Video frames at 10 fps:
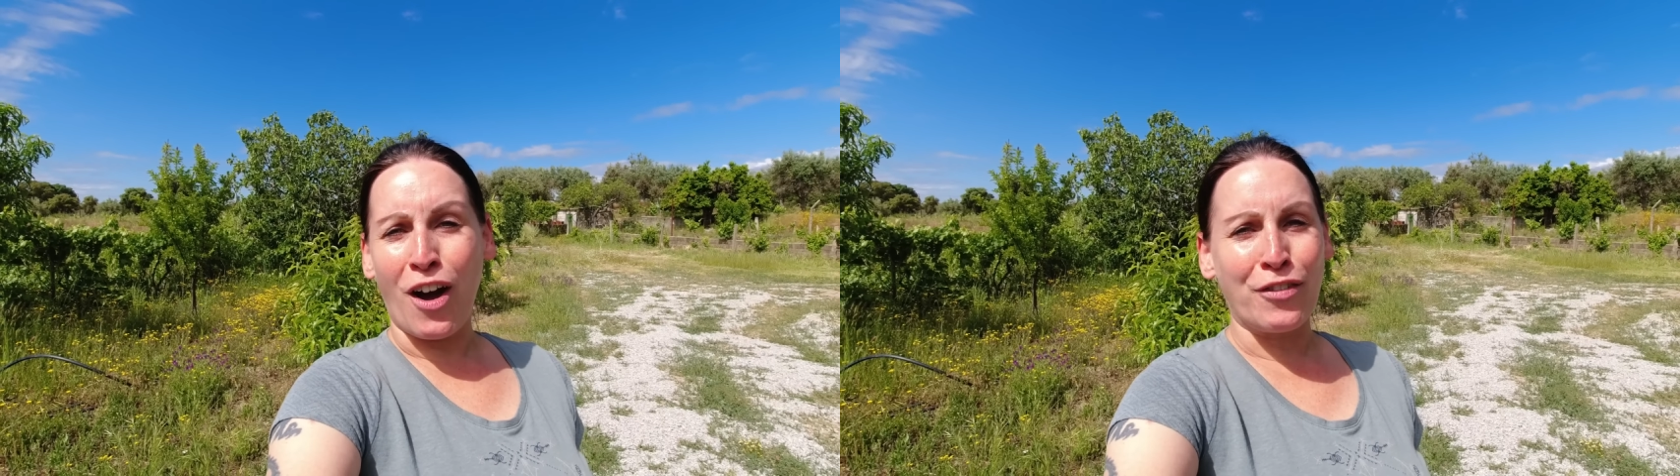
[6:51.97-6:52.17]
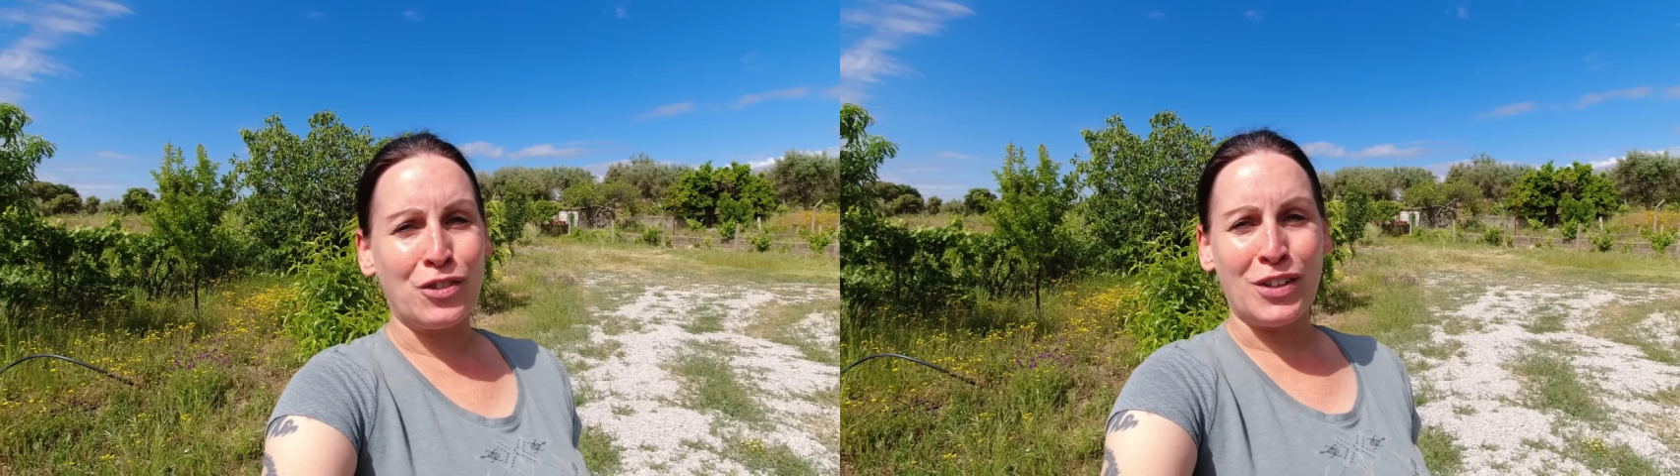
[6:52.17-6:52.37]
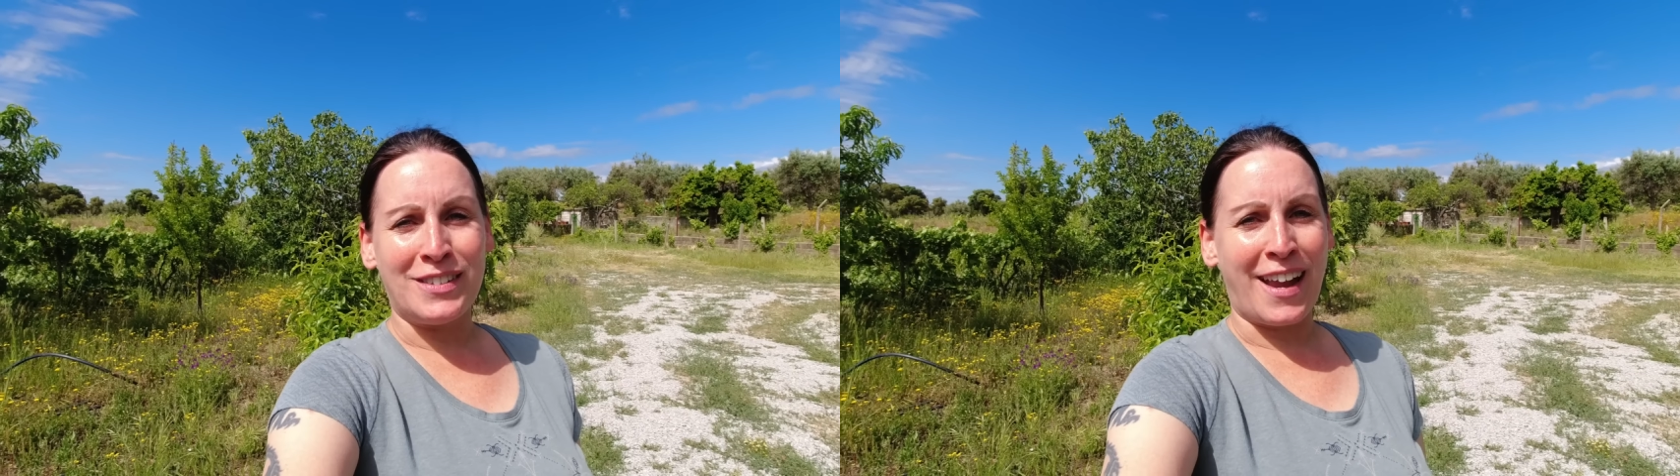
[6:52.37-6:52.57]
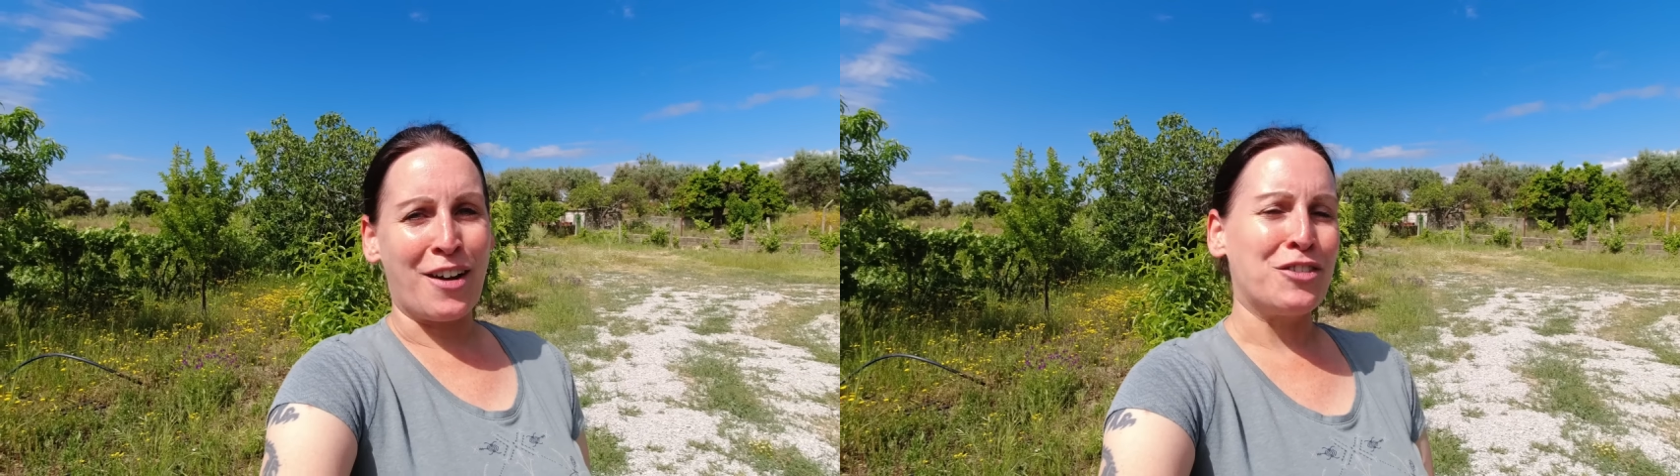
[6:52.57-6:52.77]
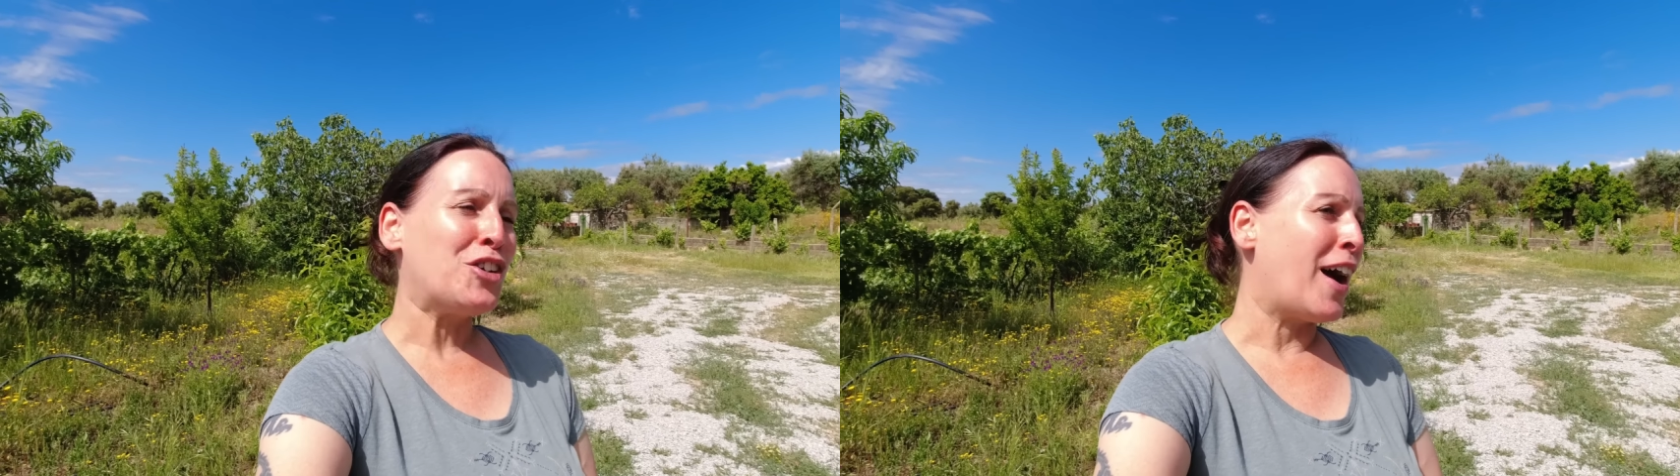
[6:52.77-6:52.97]
After a
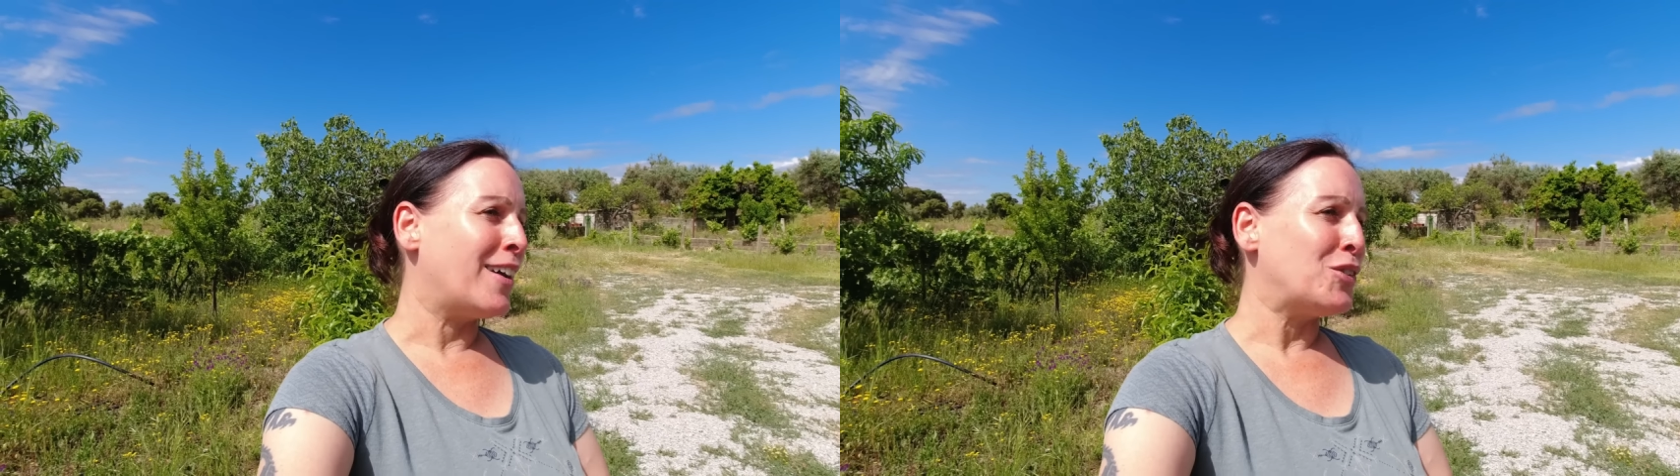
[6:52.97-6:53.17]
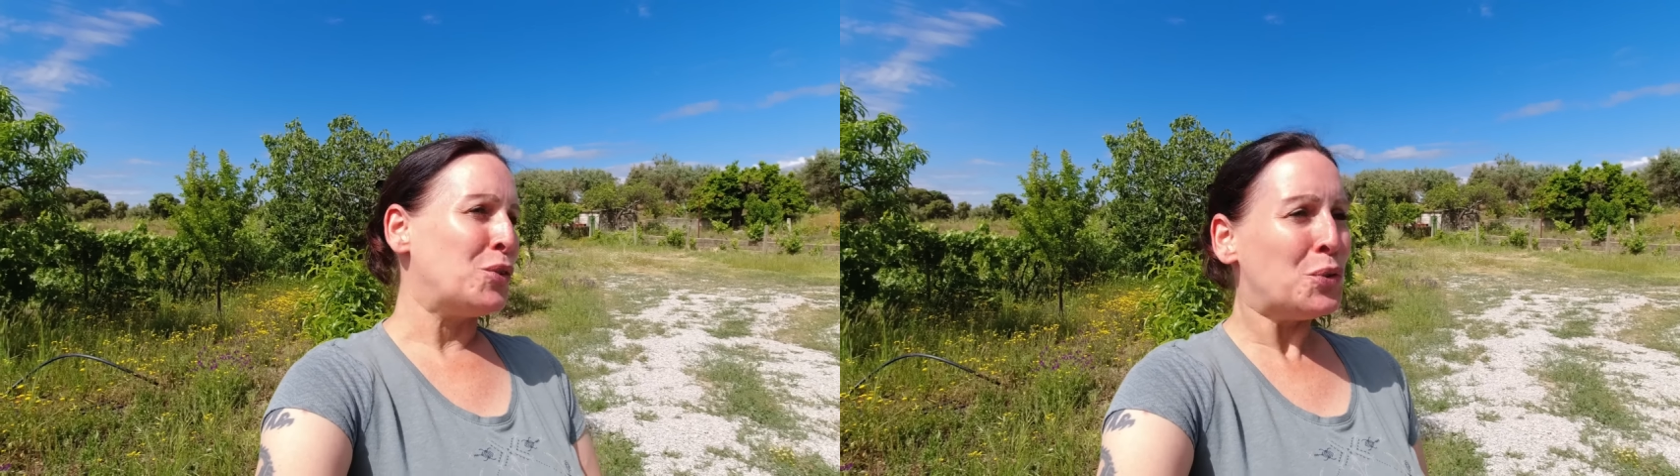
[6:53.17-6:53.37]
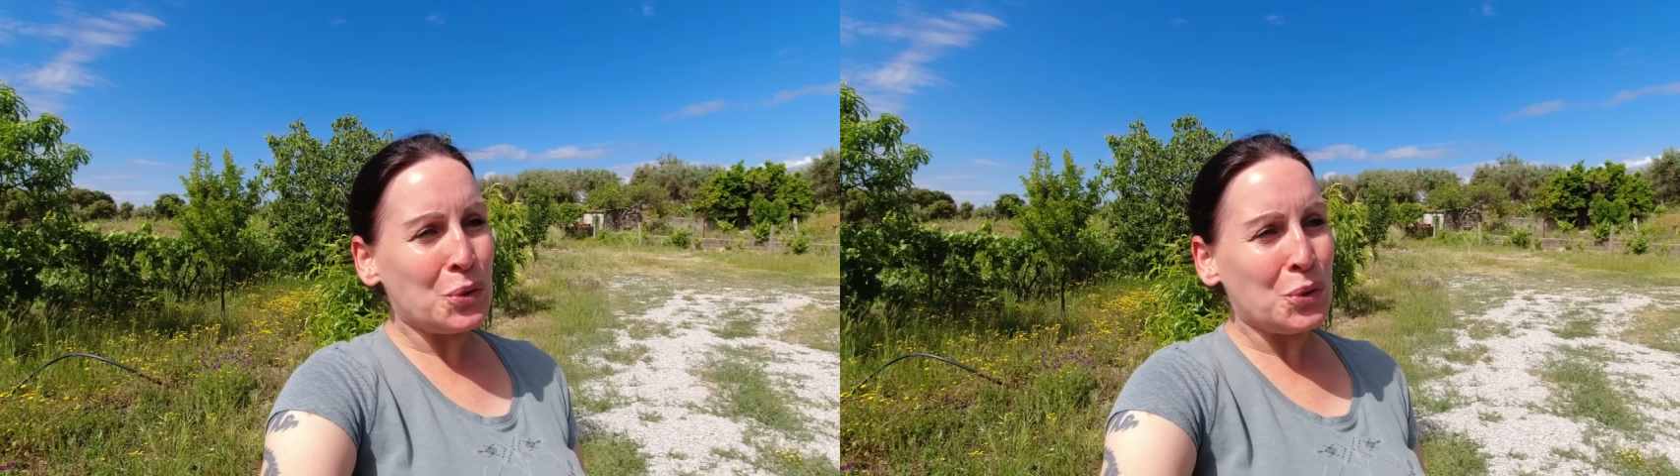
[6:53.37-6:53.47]
day of trying to